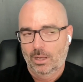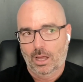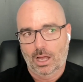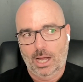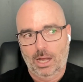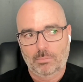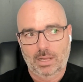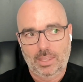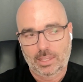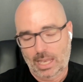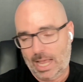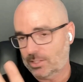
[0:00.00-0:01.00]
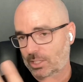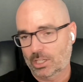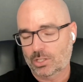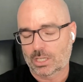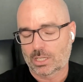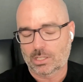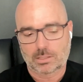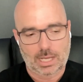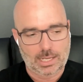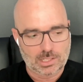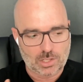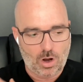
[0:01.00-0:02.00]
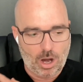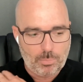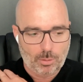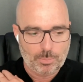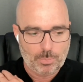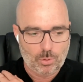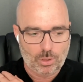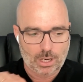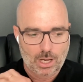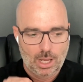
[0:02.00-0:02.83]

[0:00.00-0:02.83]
And then the last thing is so I probably put